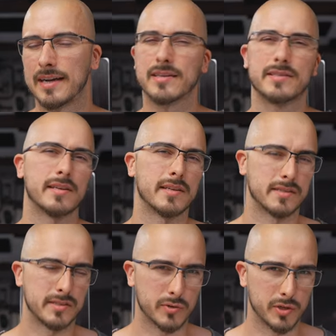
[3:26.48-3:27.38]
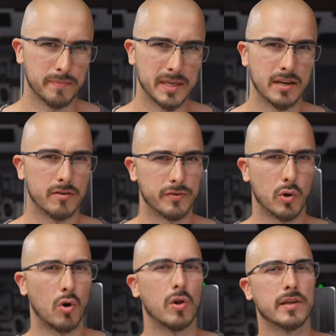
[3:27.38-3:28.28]
I'm gonna say that social media
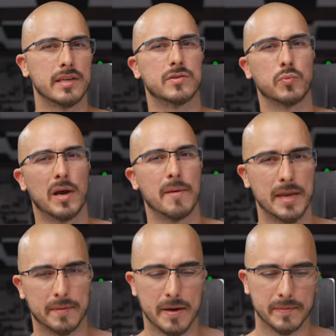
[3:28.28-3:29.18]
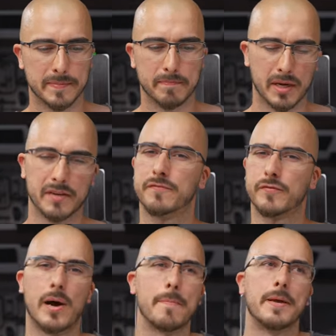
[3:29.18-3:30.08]
overall is where I make my money
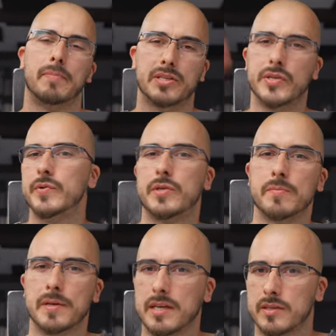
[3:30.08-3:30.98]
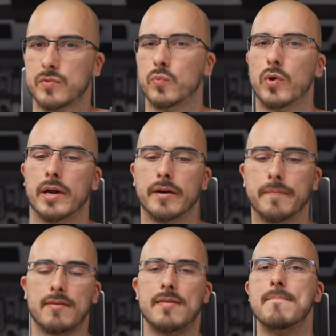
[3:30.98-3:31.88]
from, but YouTube is where
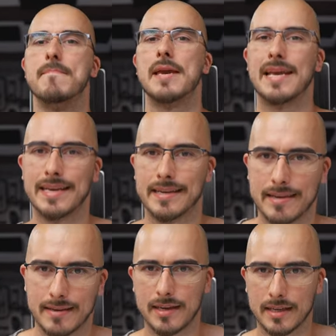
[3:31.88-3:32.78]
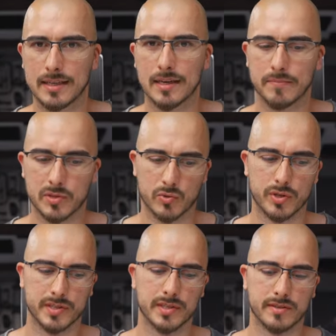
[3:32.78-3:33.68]
the main income
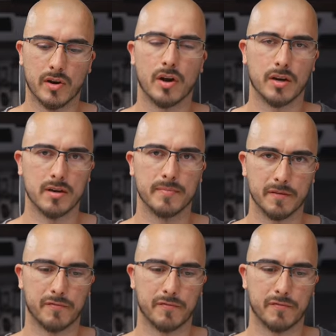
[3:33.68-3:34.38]
sources are coming